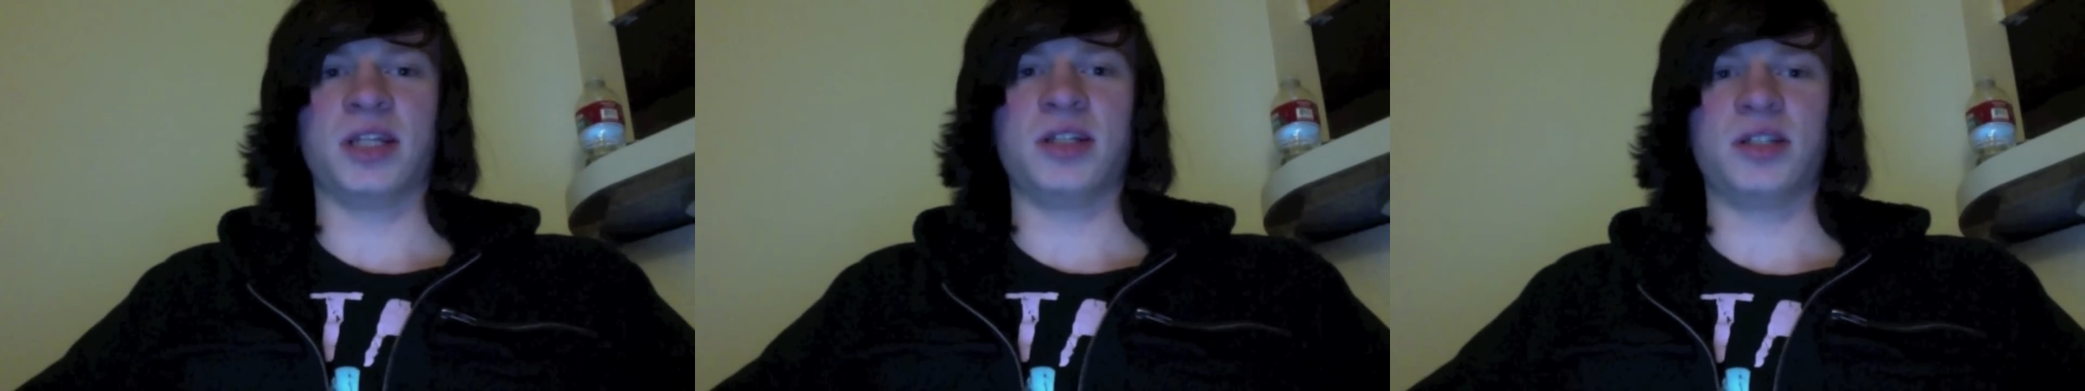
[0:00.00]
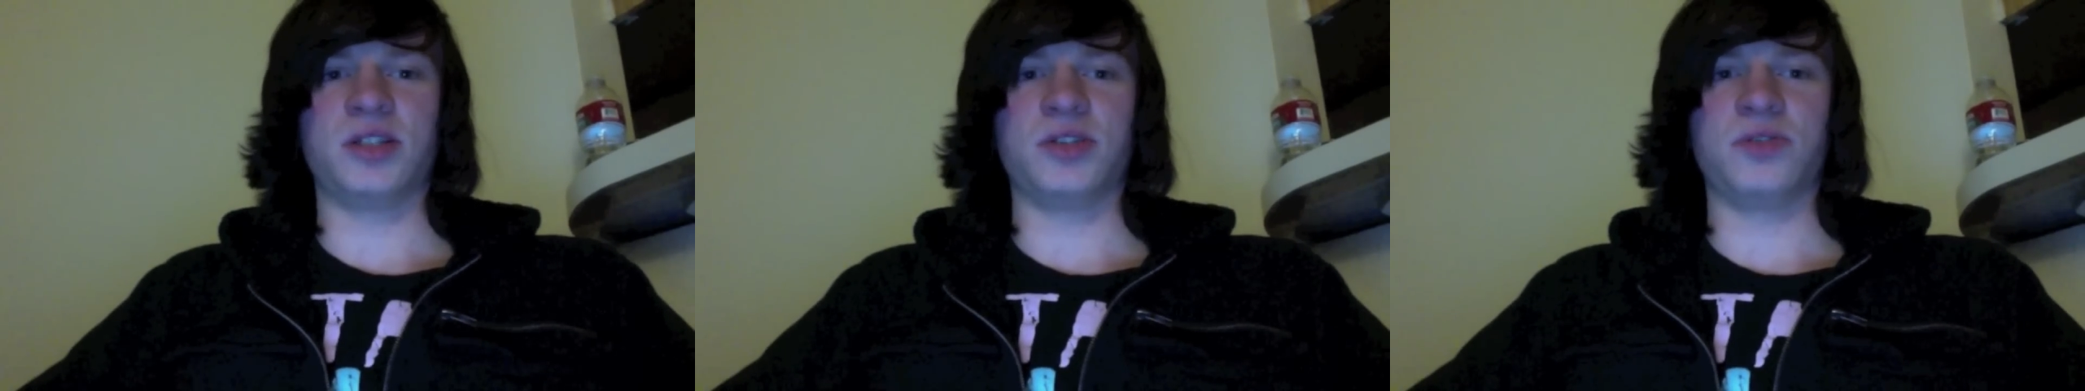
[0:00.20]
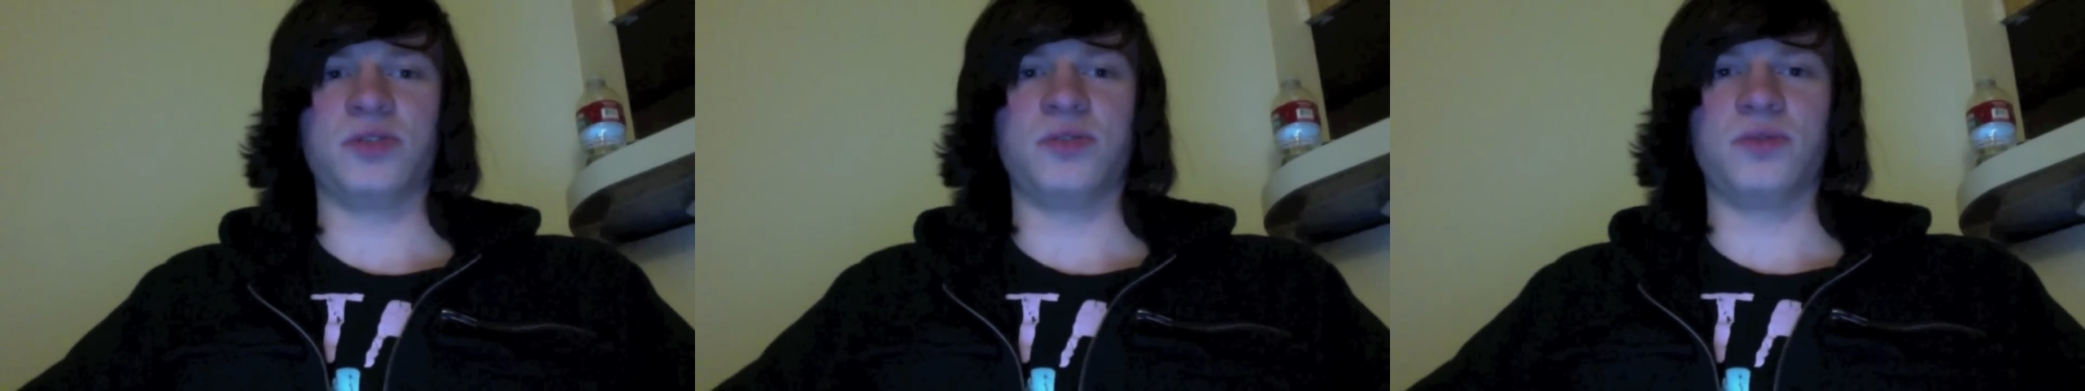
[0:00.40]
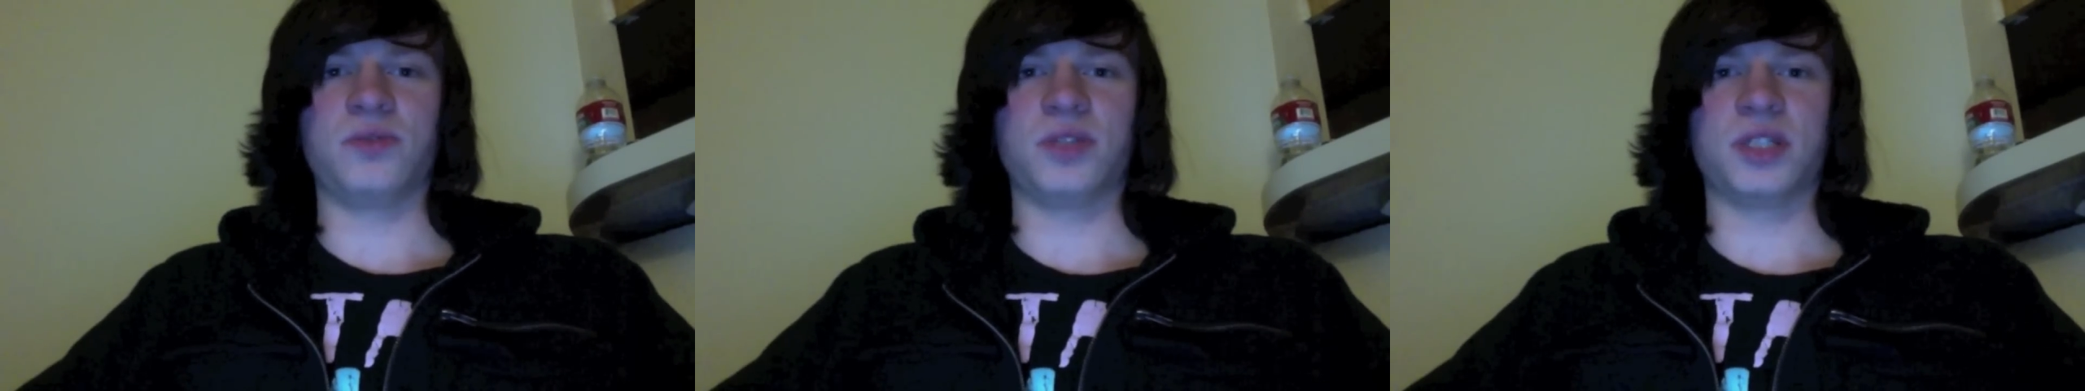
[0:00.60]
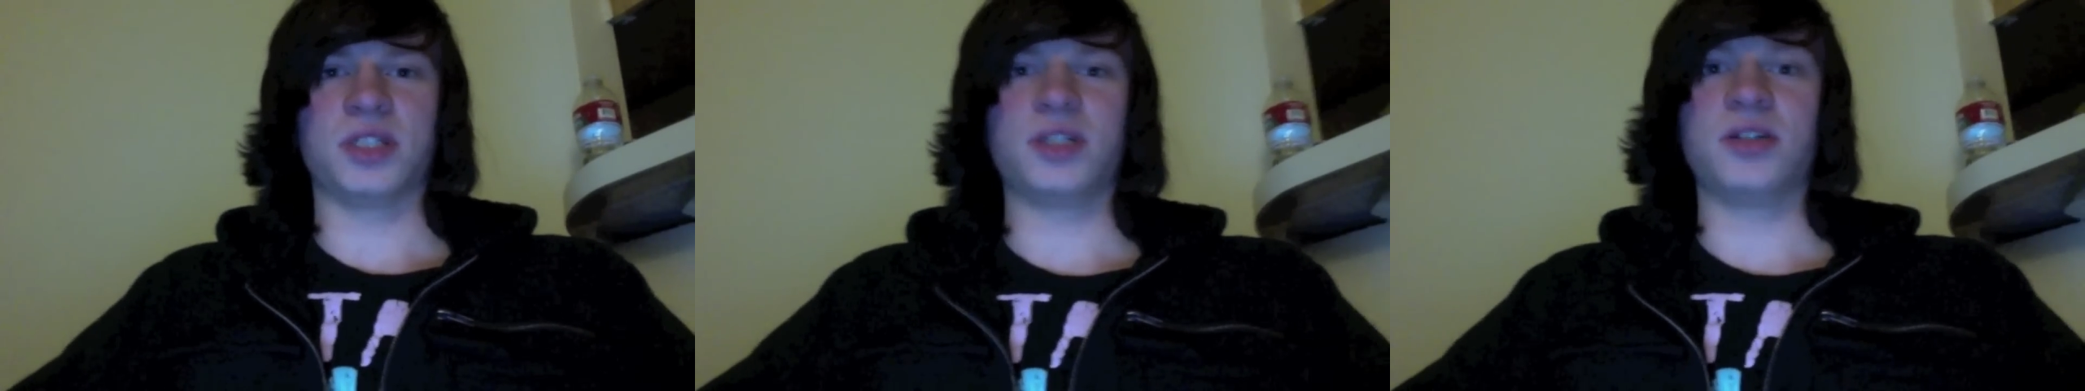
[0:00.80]
into
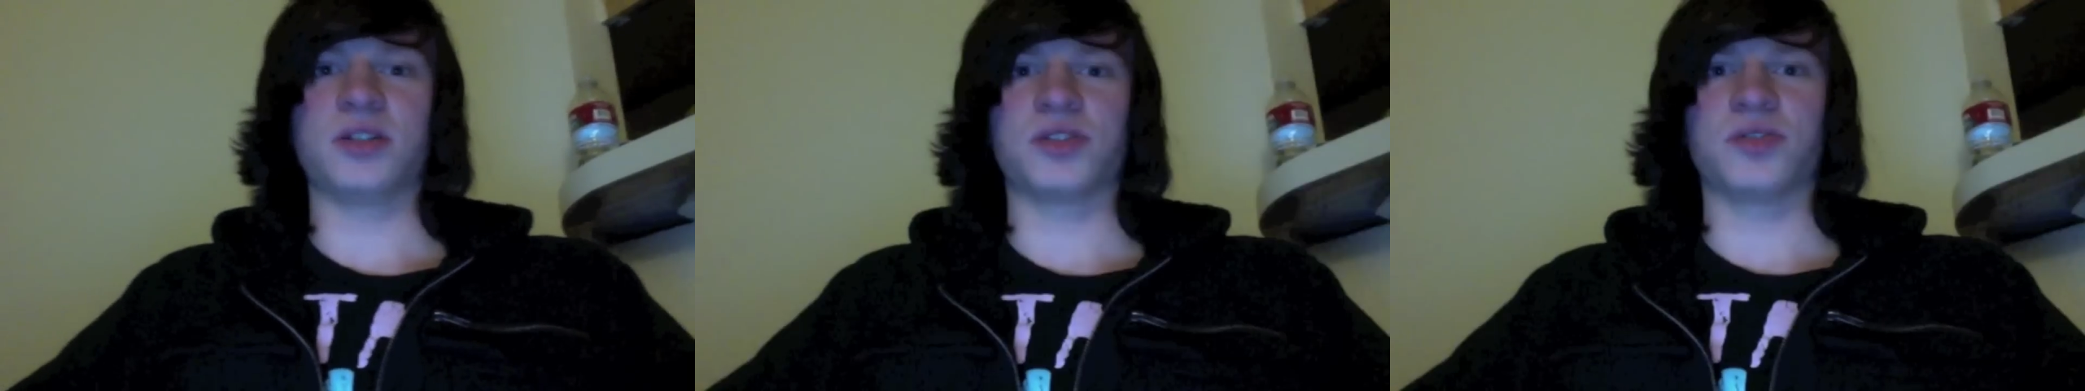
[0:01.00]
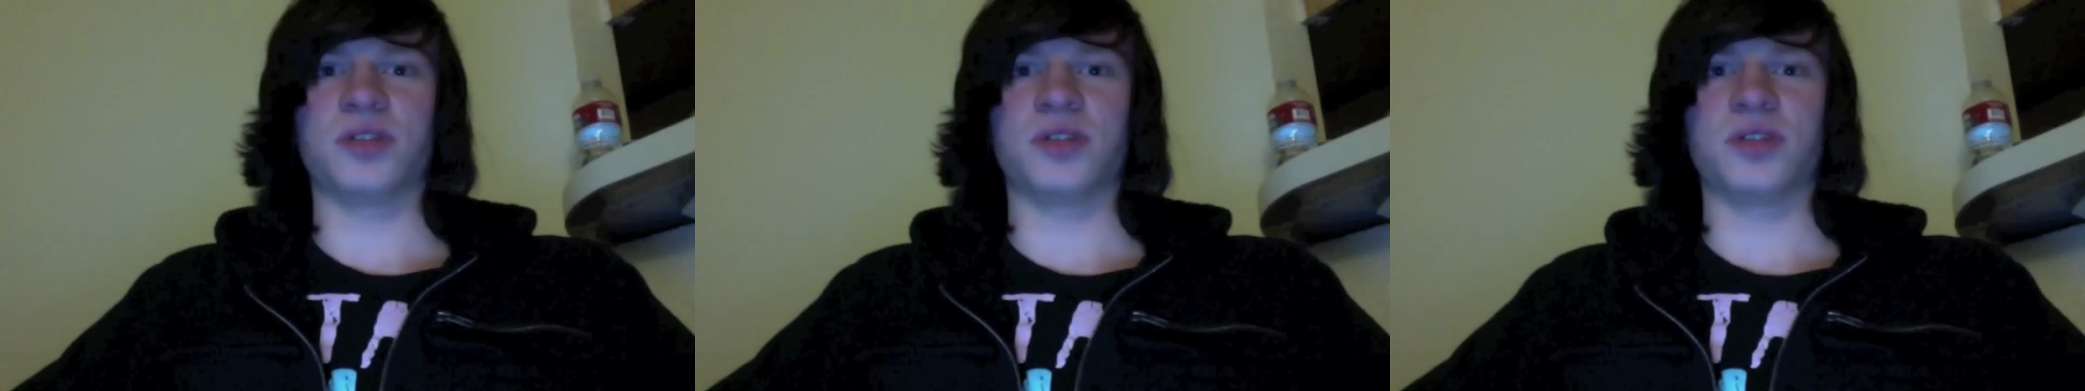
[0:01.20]
this industry,